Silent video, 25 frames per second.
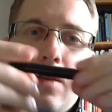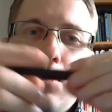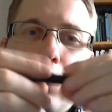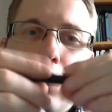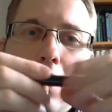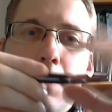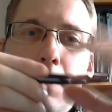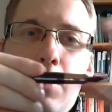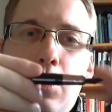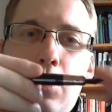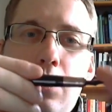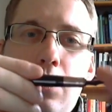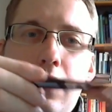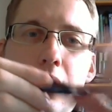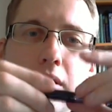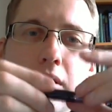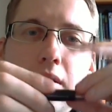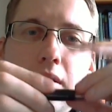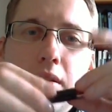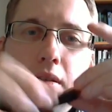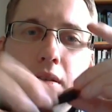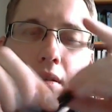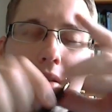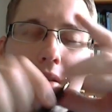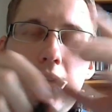When I'm holding
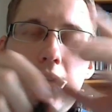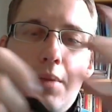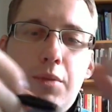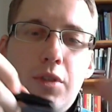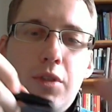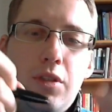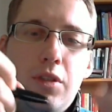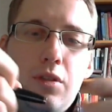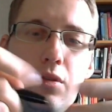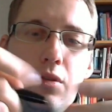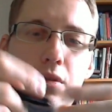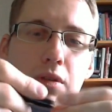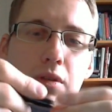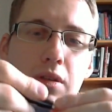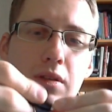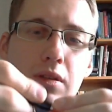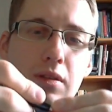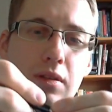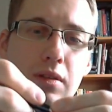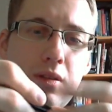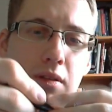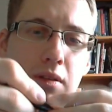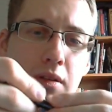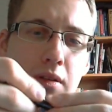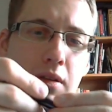the, I'm just holding
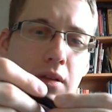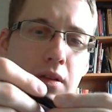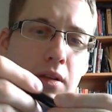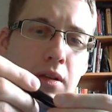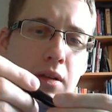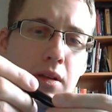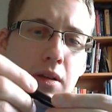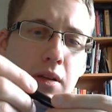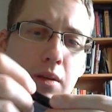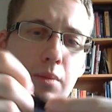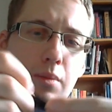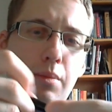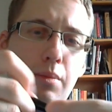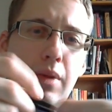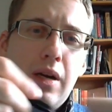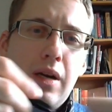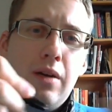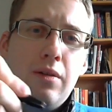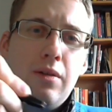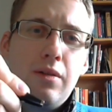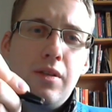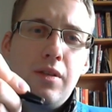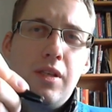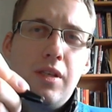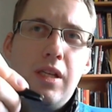the
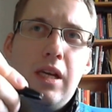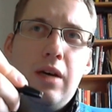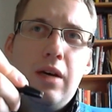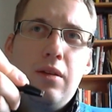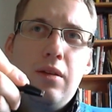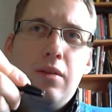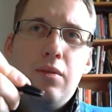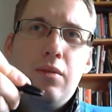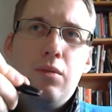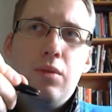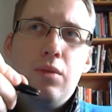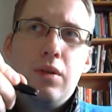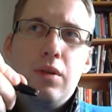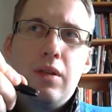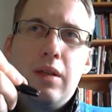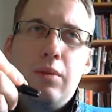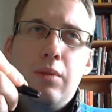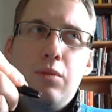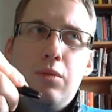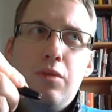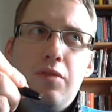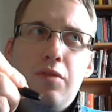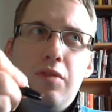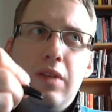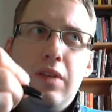barrel to see how what that
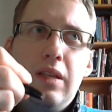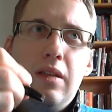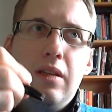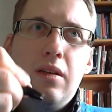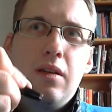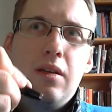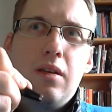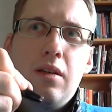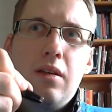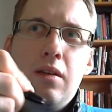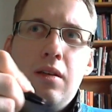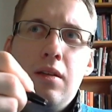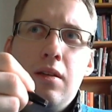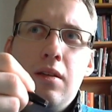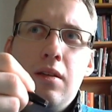would feel like.